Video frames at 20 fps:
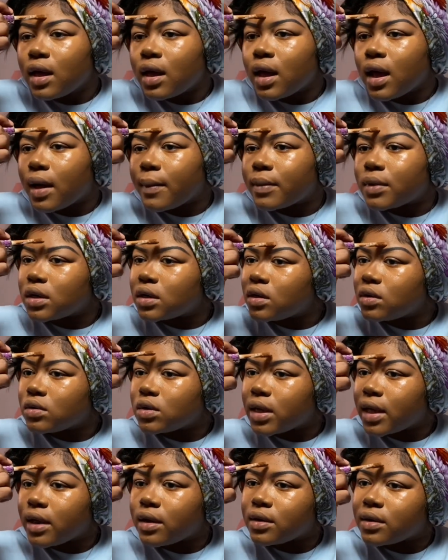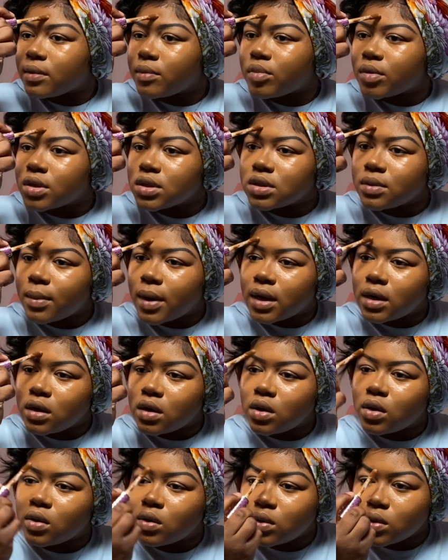I'm gonna go down the bridge of my
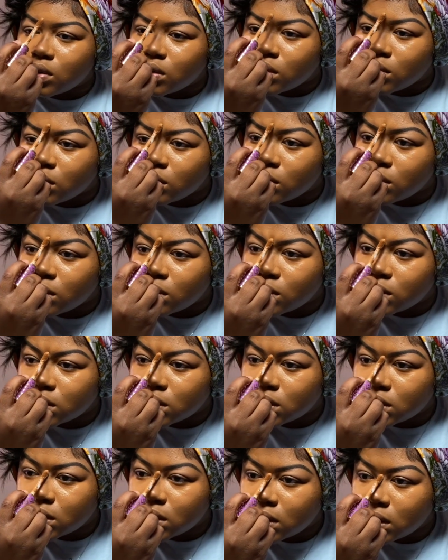nose.